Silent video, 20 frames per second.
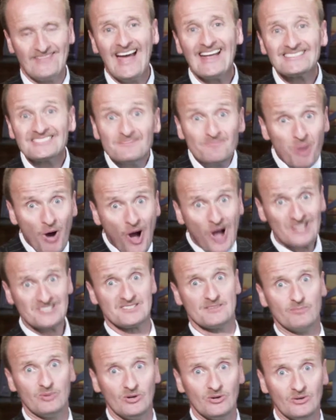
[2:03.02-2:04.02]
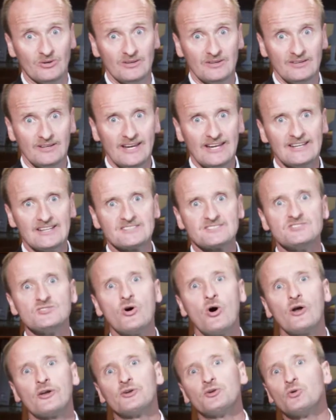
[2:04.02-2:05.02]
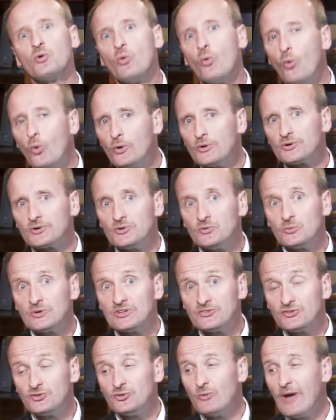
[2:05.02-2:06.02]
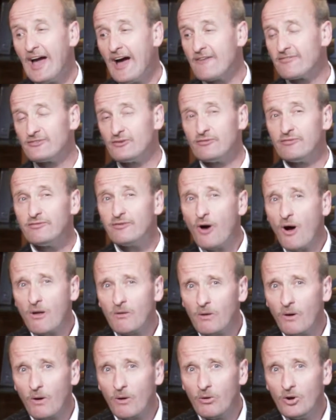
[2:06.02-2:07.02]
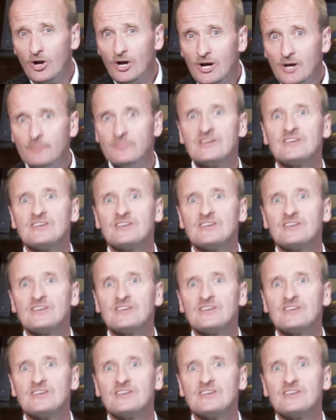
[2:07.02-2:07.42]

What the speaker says: that's impossible. And it's not an order which you have to follow